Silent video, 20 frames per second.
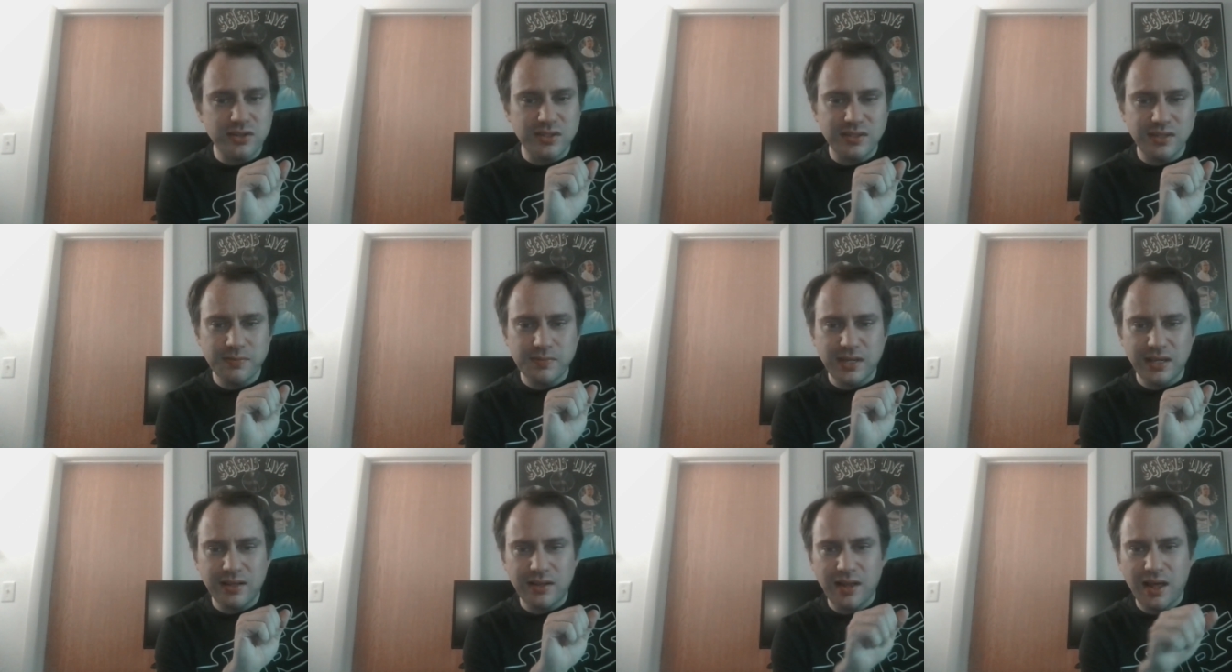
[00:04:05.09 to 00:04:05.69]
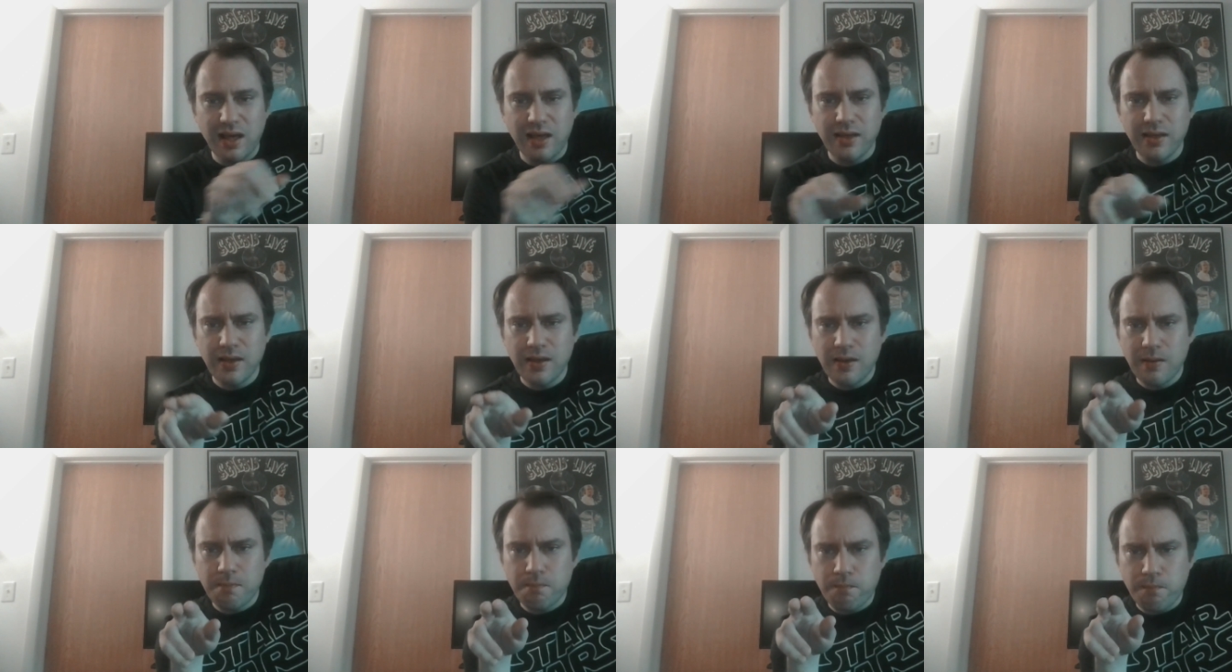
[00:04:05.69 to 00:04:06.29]
It seems like a lot,
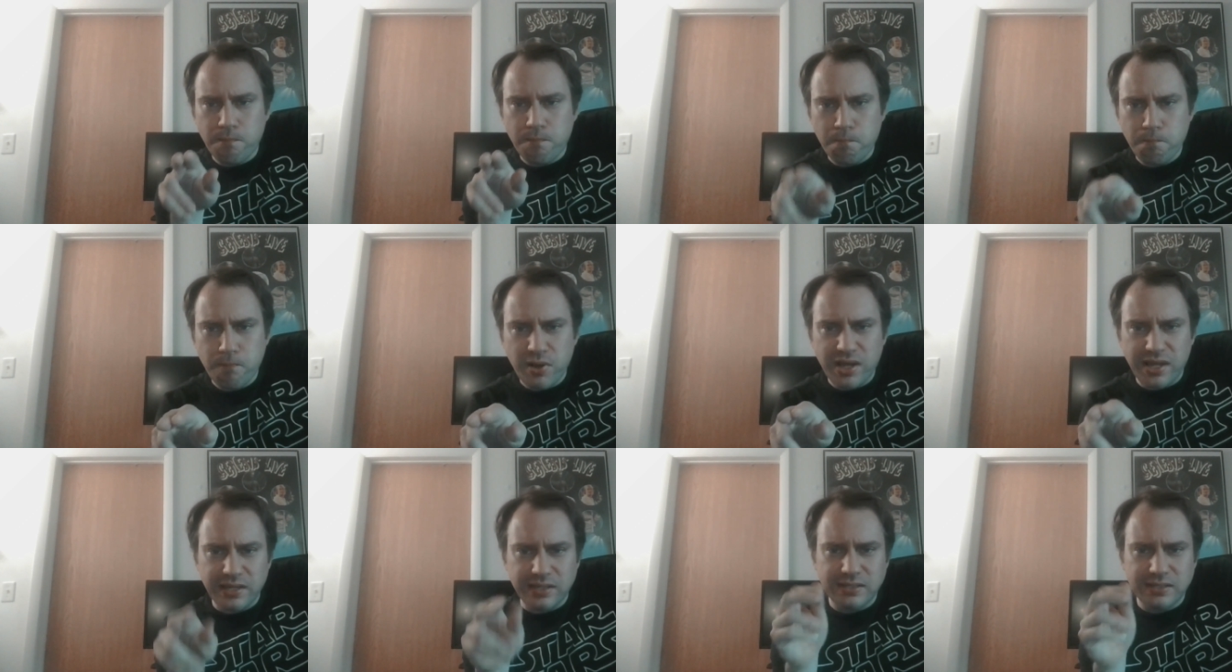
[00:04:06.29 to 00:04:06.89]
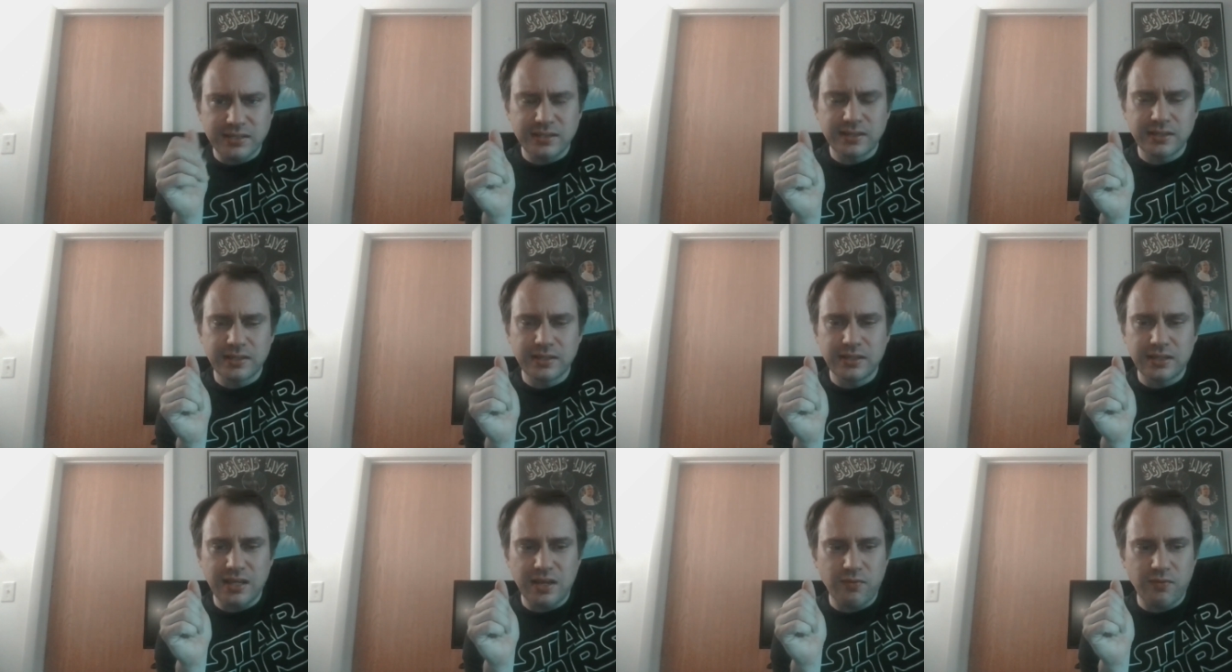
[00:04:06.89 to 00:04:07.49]
but
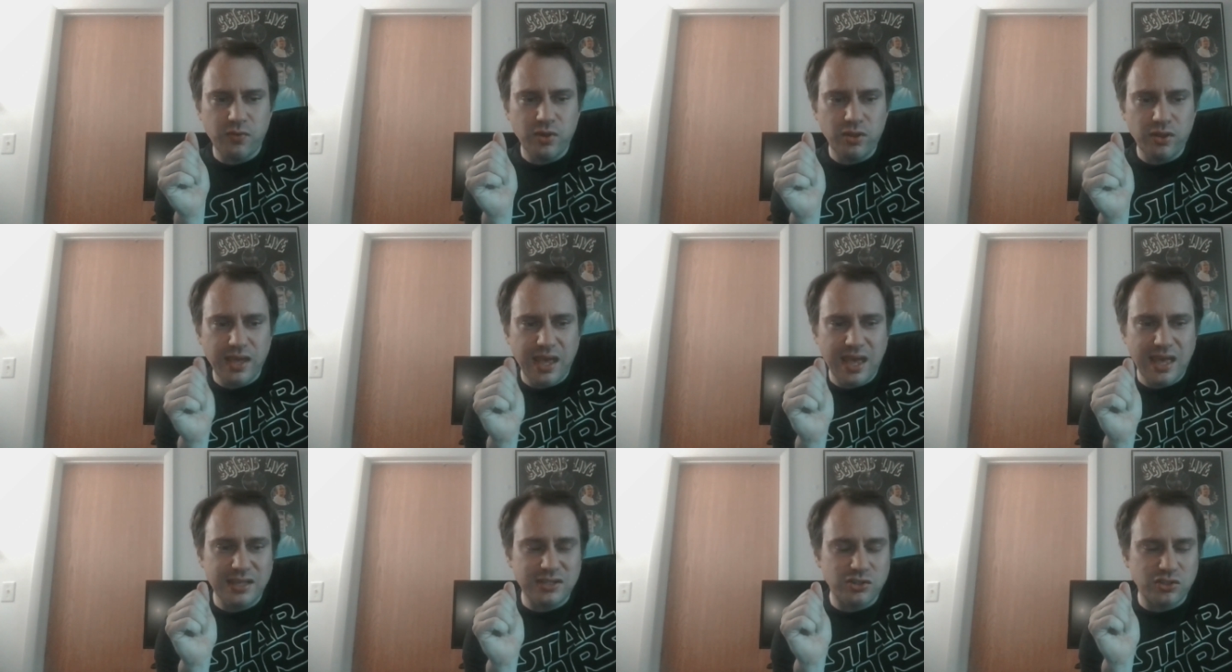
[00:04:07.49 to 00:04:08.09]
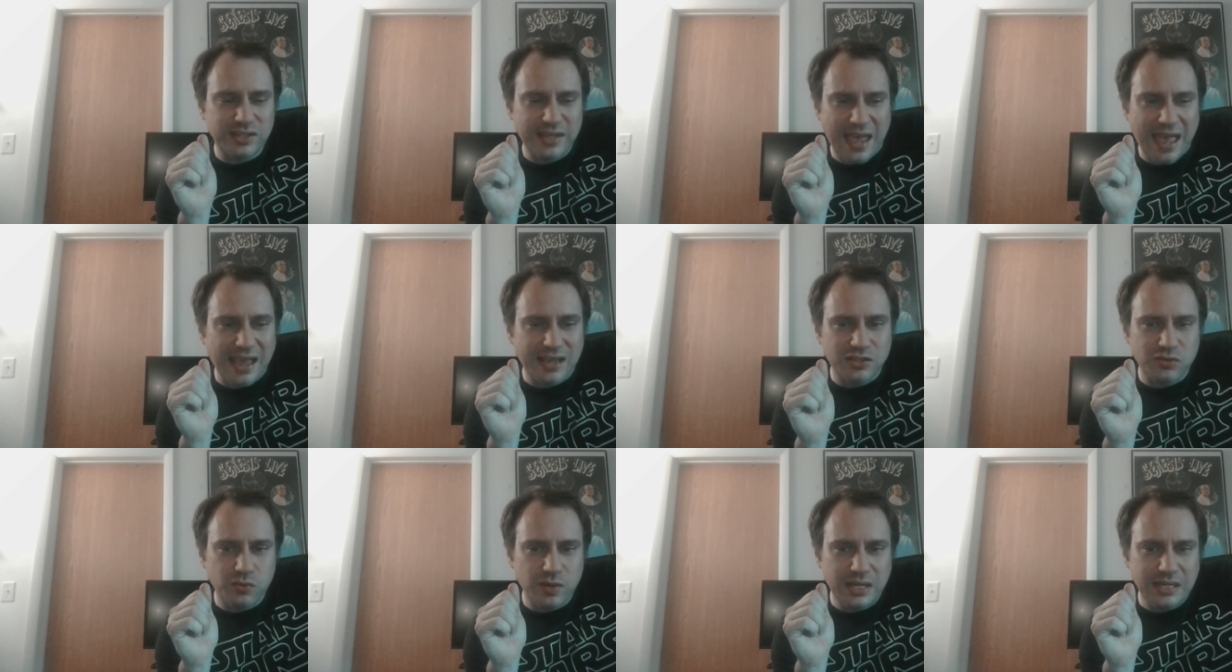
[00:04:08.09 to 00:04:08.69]
if we look at his
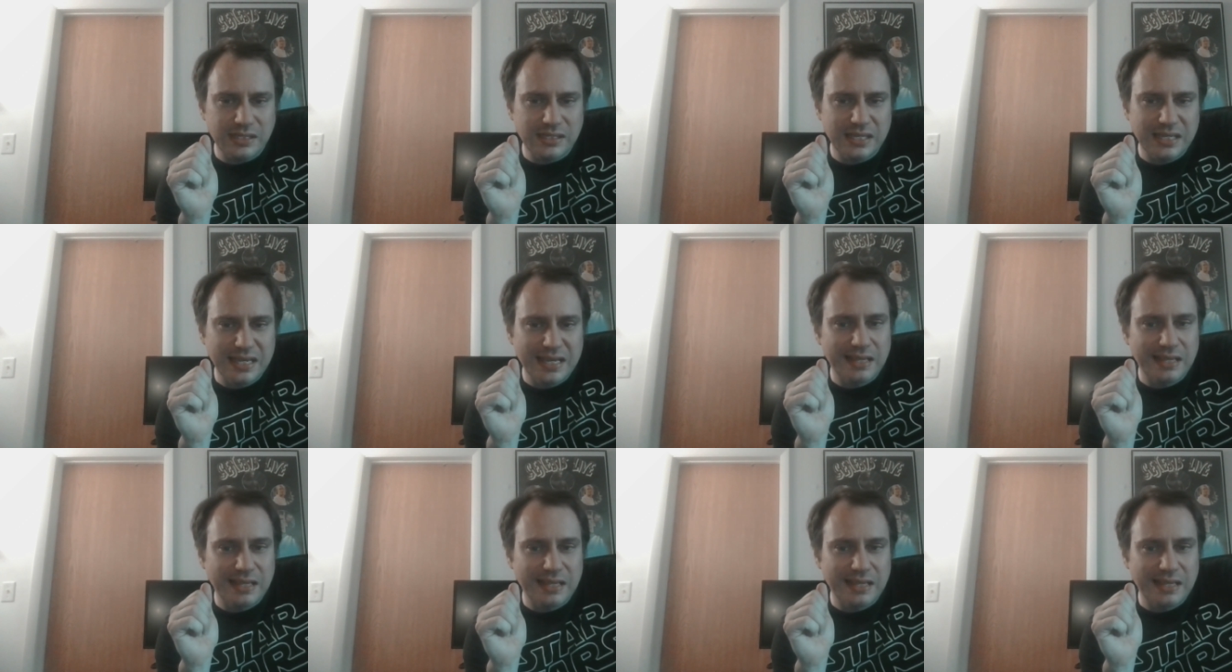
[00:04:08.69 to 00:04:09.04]
tax rate,